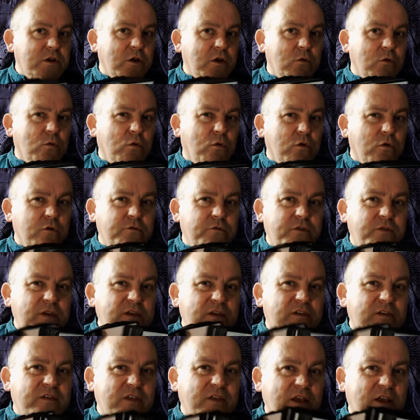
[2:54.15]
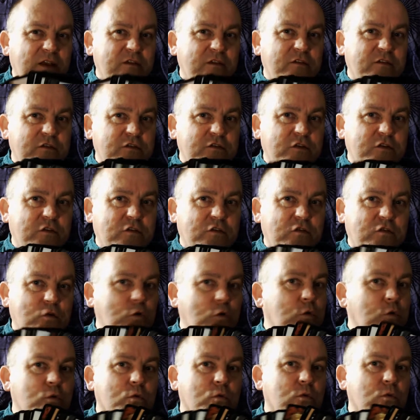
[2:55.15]
All of these things are just
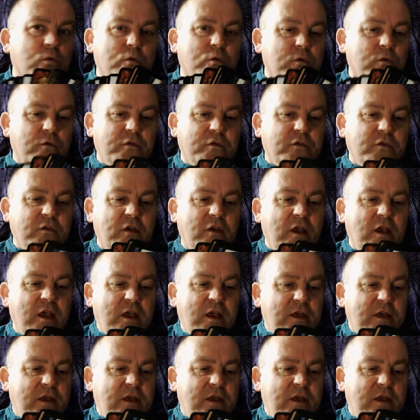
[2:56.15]
tools.